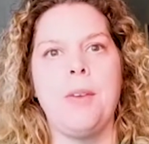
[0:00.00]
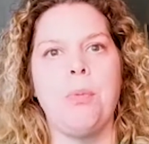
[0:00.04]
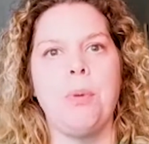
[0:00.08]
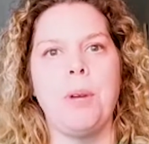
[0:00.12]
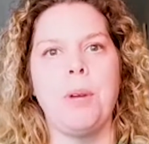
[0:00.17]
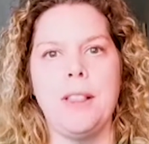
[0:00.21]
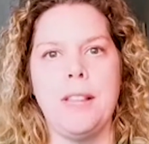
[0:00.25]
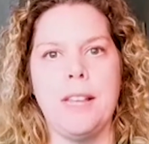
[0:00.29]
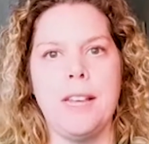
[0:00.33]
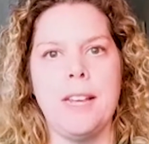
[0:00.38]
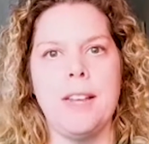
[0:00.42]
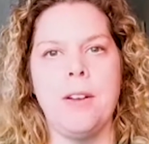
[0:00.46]

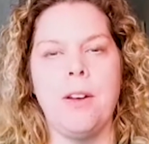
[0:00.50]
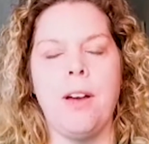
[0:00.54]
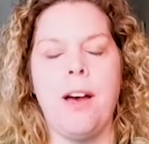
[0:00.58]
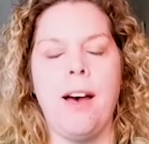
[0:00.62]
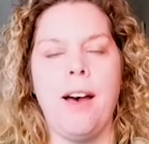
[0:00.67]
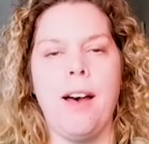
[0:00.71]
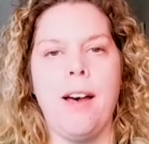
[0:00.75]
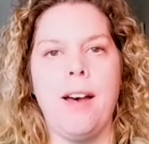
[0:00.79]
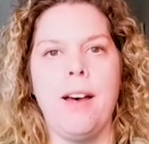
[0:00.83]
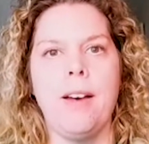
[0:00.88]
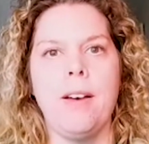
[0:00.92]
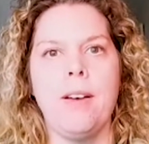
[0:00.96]
Really,
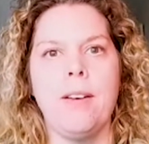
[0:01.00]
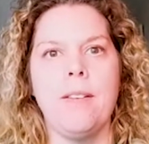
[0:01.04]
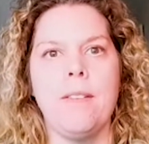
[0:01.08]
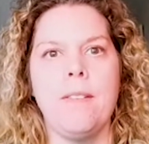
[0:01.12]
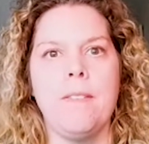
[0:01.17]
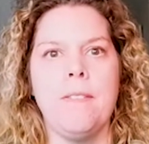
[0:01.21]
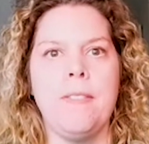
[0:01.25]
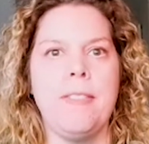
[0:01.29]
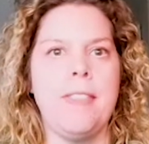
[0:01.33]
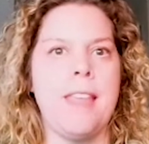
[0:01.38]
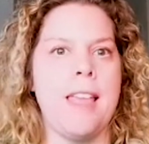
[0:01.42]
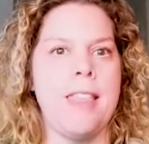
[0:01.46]
uh,
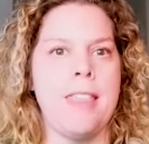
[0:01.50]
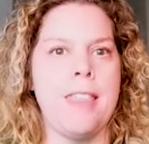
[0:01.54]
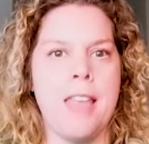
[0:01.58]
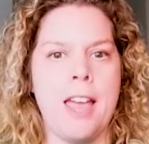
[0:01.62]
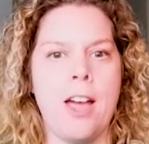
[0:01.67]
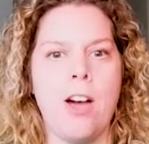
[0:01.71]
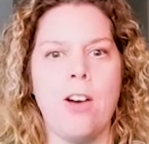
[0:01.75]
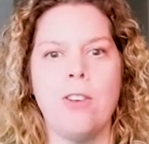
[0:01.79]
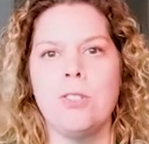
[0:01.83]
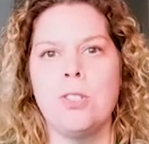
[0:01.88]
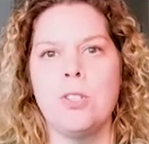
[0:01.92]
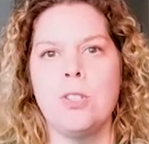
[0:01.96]
then they
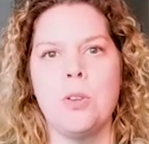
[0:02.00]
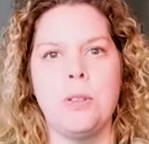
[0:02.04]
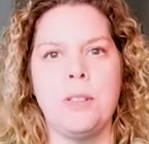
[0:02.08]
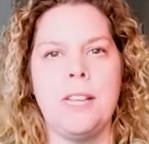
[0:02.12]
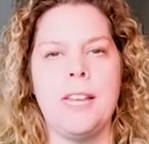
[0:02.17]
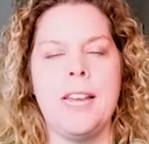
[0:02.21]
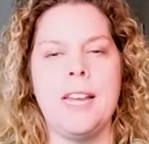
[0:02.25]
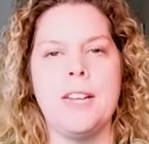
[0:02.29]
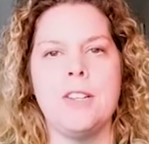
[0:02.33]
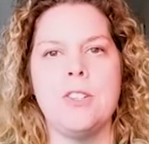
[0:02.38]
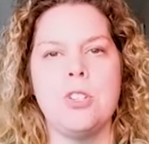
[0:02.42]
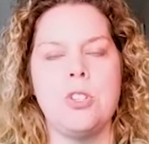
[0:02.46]
also
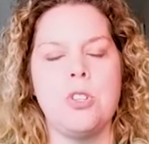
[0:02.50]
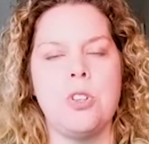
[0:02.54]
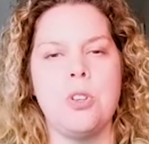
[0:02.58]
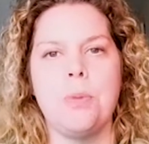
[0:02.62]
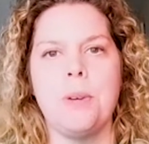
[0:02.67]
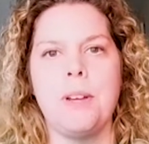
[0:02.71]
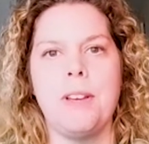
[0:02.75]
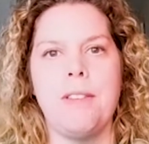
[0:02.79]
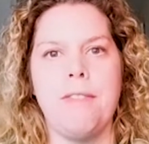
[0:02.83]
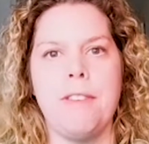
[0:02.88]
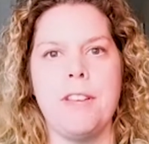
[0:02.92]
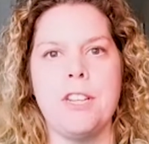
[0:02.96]
lead to
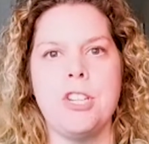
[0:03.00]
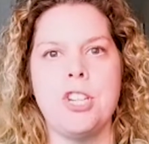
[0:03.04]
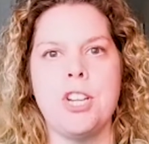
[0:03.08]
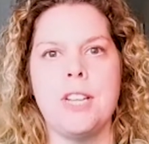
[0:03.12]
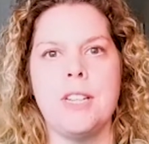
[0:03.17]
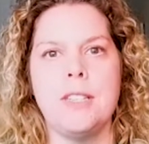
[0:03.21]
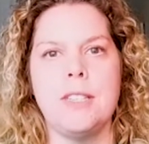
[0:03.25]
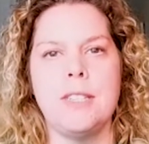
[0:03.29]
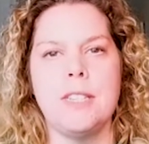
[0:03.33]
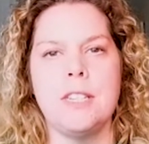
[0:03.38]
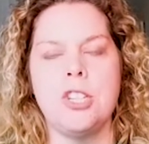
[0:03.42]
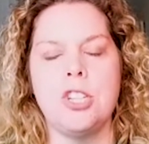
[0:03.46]

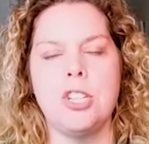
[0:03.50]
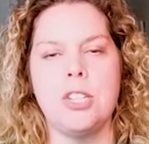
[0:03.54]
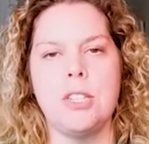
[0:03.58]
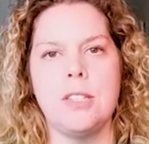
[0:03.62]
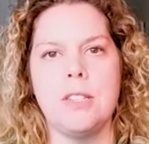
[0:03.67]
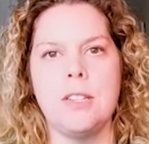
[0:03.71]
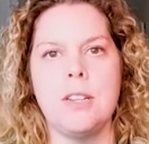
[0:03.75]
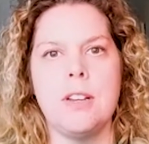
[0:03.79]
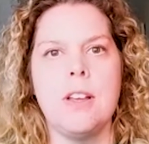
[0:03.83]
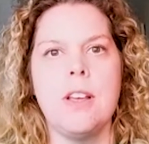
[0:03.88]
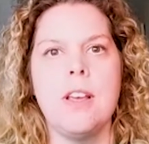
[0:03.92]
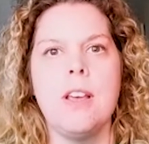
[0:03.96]
revisions and
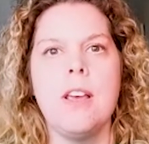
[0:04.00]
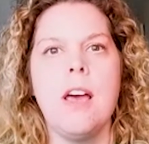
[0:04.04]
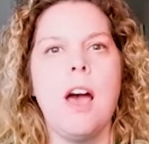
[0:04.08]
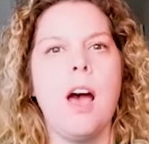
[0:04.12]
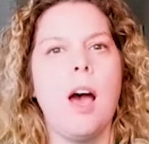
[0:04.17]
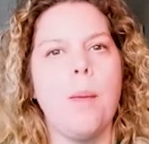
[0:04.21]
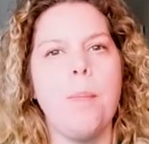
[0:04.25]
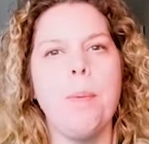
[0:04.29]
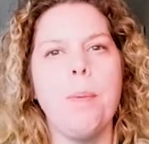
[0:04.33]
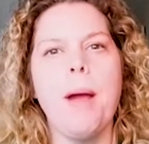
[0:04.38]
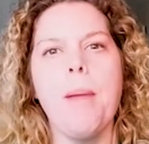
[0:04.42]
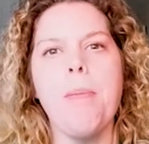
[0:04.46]
just
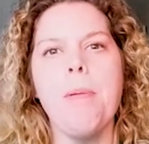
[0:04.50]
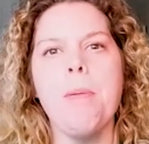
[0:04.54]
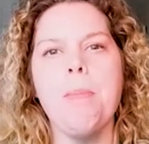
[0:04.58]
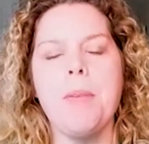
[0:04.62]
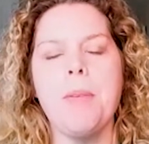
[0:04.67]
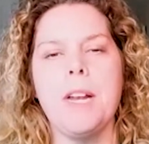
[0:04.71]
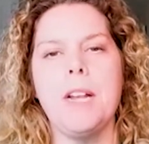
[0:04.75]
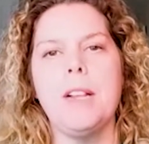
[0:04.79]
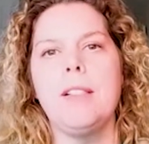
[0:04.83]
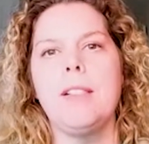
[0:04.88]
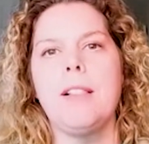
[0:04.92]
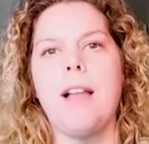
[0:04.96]
a problem
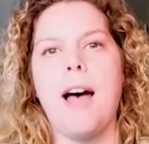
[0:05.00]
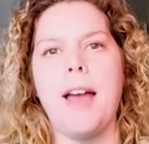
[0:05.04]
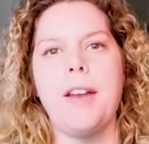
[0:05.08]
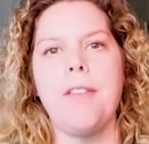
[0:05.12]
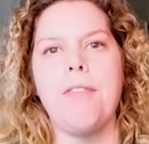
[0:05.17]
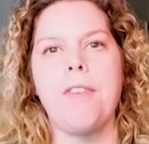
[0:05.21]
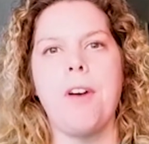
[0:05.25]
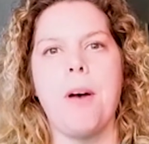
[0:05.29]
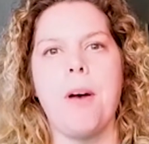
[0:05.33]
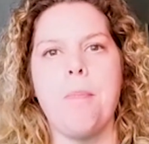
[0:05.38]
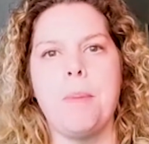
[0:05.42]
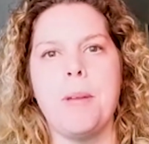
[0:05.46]
that a lot
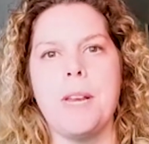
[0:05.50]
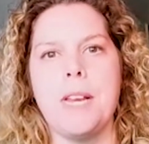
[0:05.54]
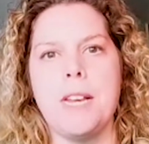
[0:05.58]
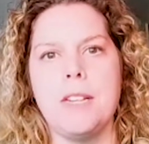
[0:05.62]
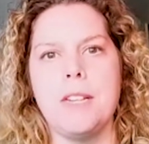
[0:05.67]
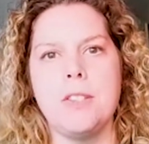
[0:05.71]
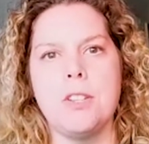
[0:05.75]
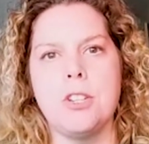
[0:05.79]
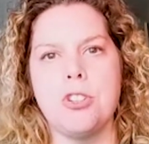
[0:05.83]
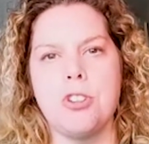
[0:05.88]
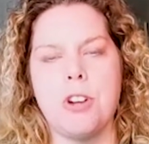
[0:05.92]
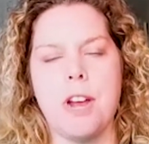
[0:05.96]
of
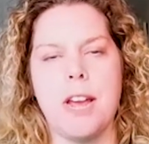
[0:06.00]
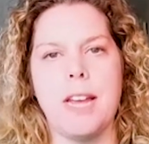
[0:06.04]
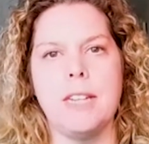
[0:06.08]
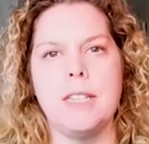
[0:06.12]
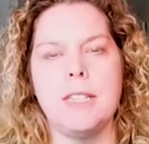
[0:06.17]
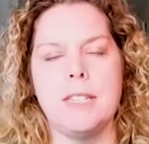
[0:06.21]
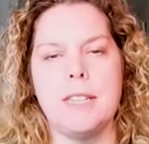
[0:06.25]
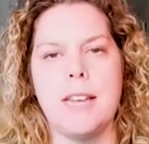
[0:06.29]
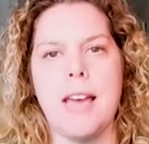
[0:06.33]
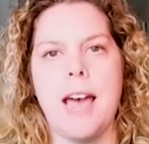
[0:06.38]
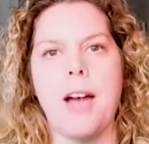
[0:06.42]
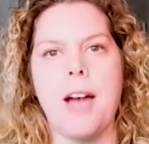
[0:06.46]
companies are trying
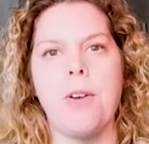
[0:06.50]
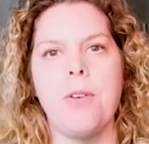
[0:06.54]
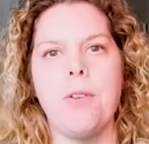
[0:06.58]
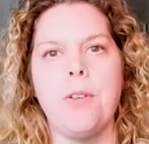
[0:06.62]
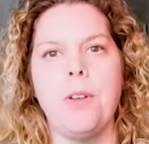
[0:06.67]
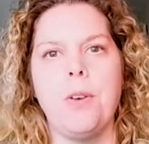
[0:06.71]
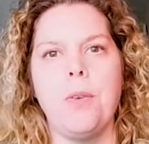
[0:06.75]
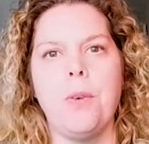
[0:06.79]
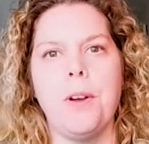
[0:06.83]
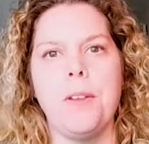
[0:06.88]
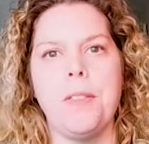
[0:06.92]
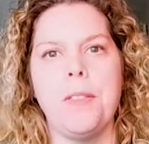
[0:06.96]
to tackle
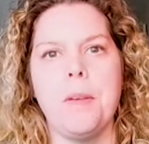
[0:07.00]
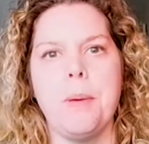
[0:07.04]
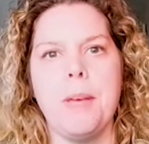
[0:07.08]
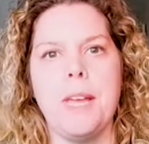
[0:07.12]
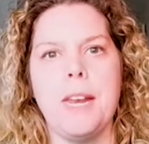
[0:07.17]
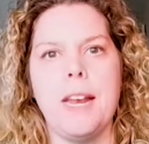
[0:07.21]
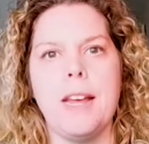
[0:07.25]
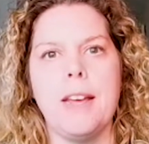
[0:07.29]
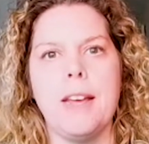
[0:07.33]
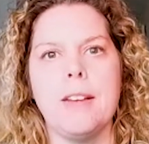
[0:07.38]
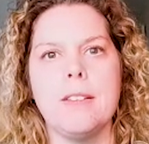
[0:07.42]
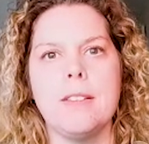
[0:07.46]
in
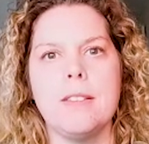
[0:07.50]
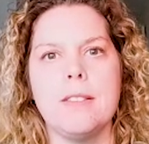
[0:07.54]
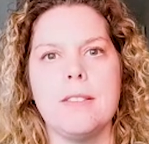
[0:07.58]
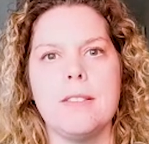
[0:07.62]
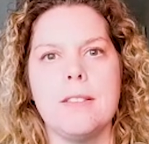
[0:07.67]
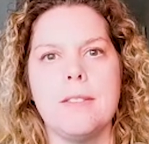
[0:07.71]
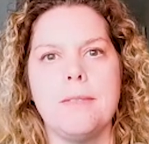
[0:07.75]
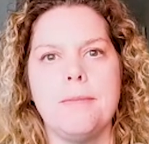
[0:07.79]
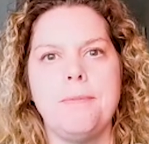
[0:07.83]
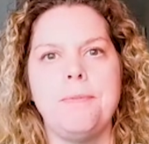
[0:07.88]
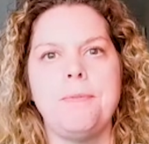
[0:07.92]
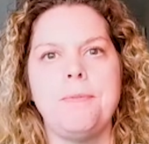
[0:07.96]

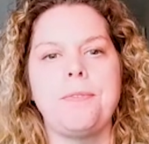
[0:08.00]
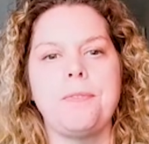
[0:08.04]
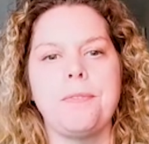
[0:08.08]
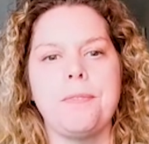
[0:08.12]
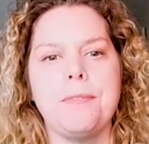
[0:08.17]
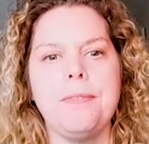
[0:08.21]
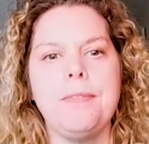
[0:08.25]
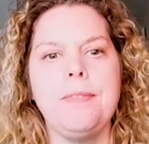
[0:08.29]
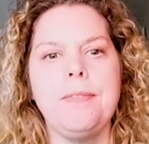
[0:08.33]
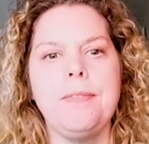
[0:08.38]
orthopedics. Yeah.